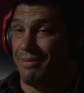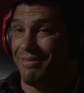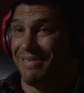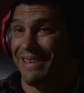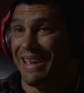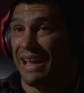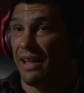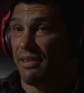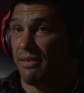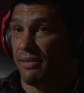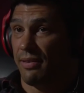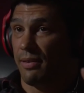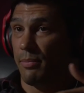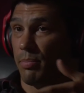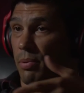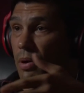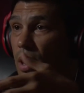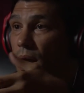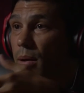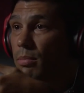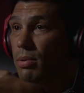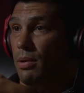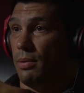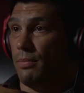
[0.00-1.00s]
get to the
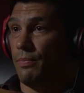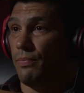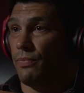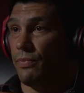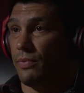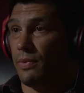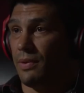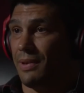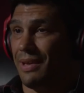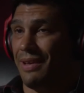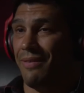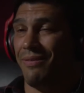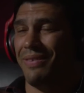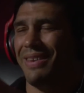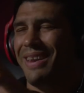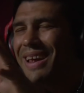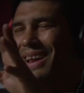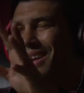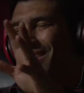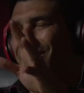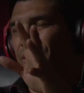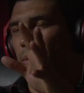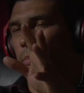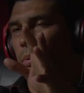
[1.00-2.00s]
problem, if
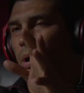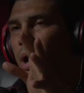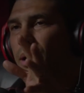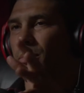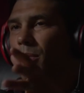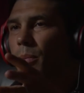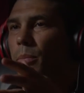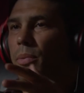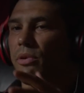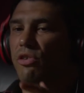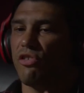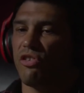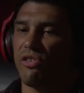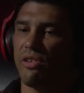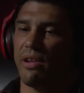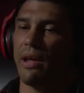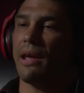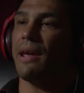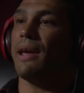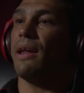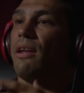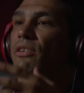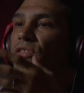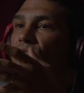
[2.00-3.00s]
not even a problem, but just
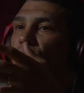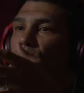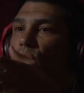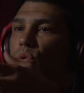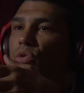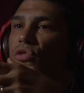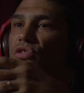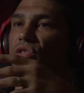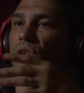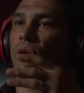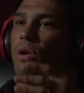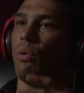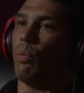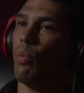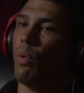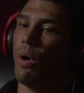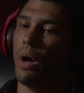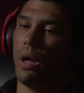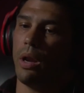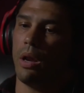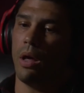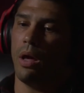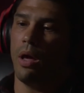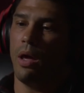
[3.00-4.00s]
get a solution to
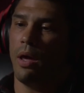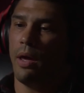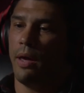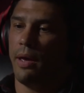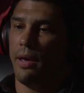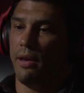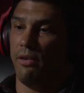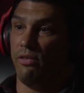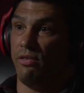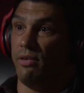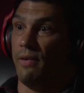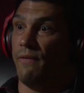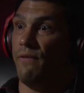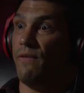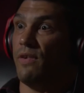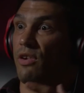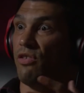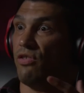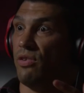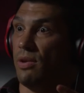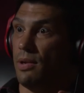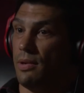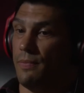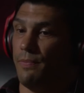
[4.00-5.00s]
what is
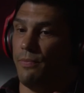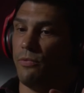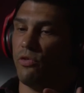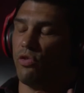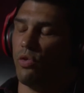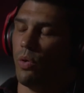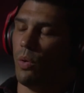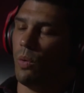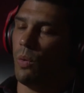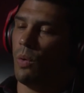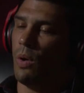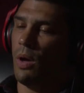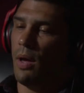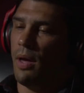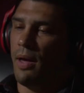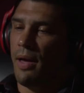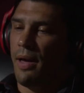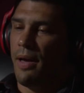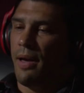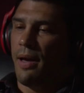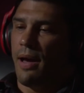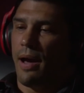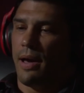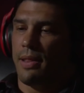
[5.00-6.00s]
deficient. So
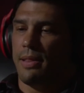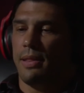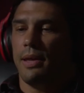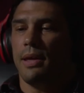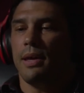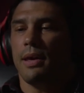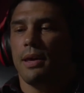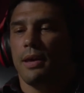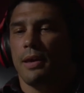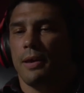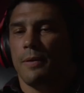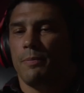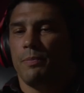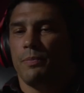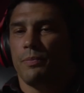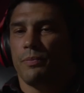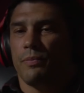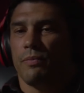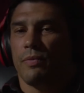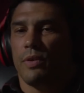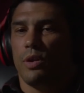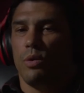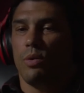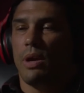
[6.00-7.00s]
I think
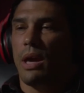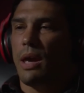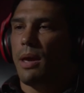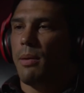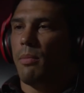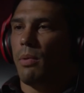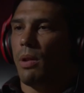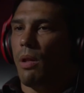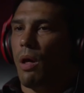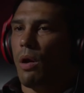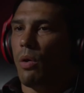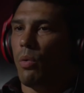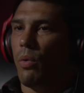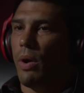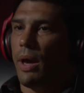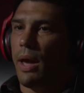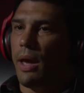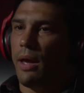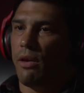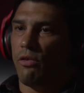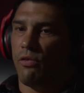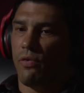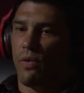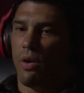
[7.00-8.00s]
you came a long
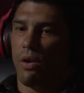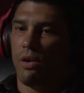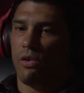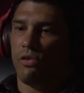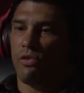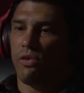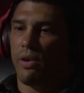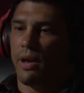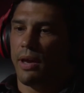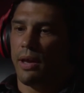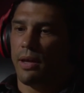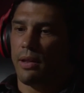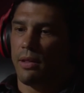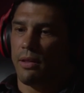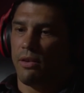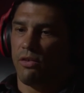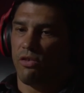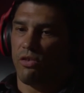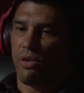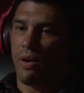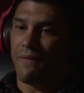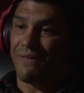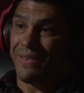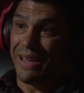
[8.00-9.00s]
way as far as like the
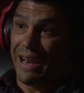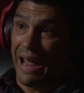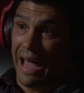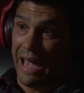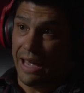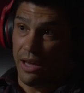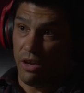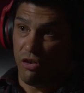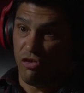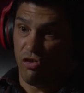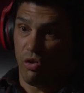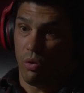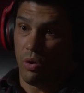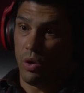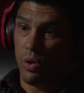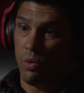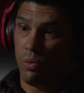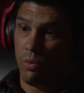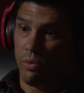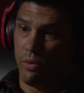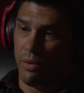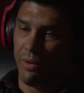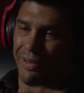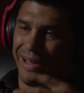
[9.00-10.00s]
stuff that I could show
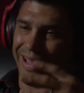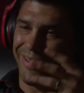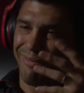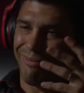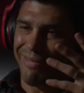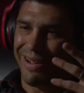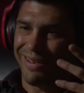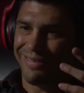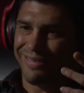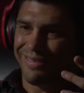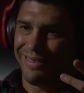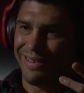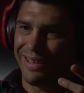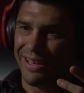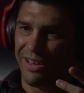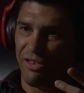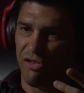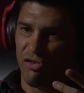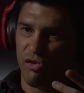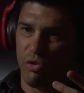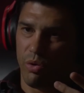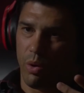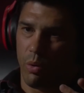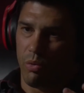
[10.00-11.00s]
you, the like wrestling,
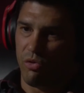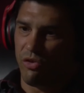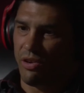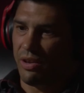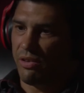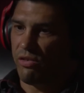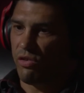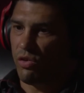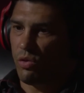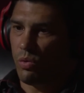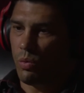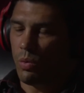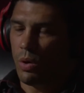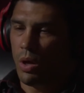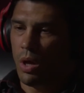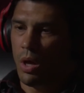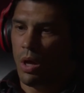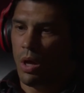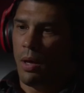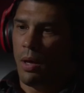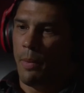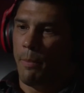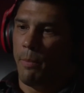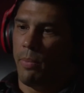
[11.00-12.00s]
judo, jitsu.
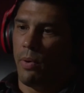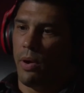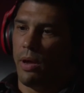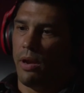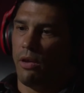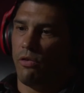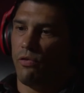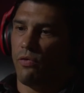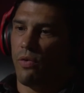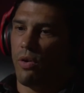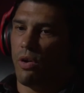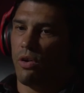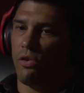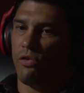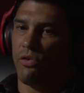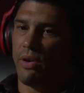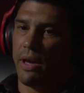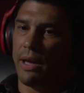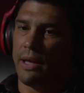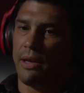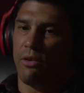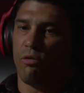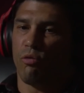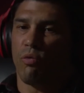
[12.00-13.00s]
But as far as
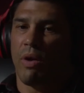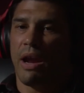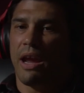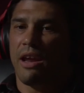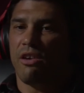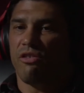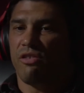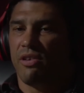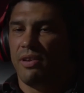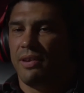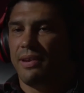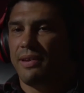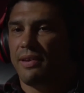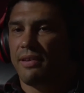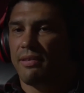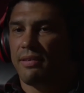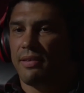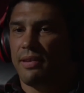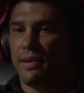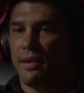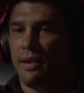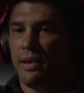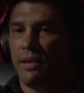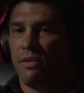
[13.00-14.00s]
like range and
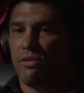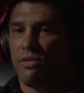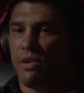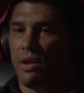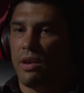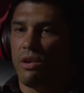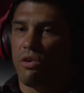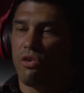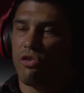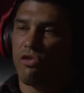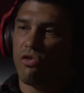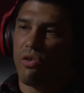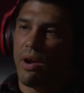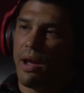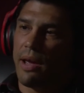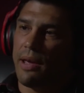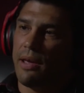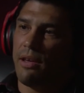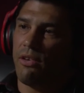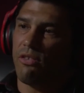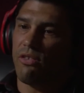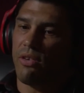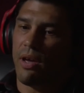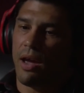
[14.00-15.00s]
distance and your
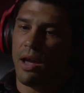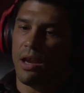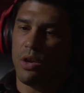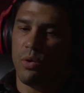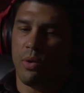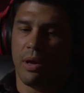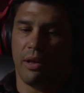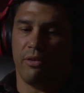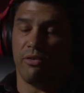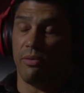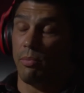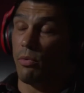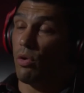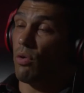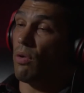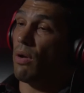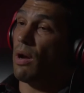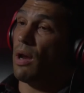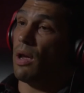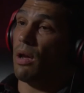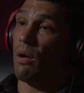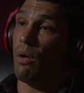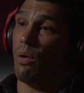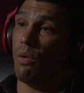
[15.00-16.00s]
striking side, you had some
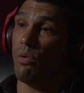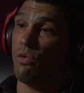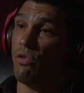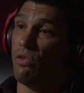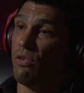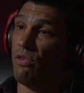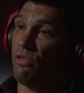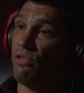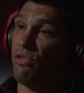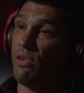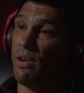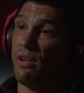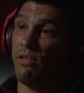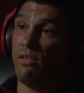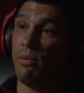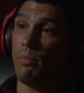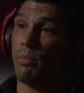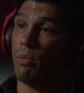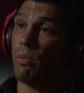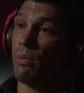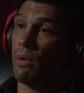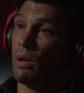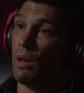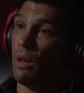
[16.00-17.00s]
great coaches, Jason
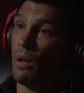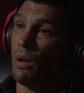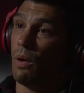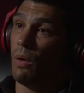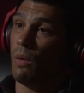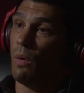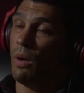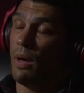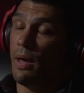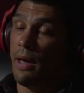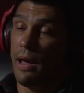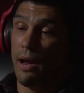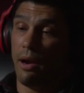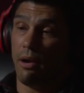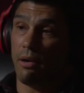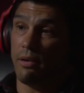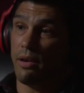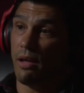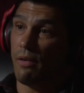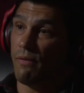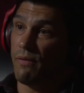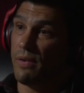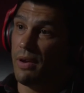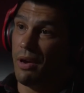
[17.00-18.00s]
Perillo, Eric
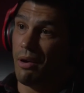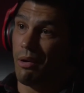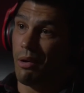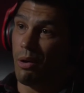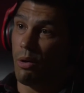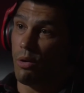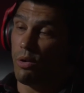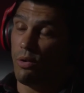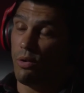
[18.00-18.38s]
Del Fiero.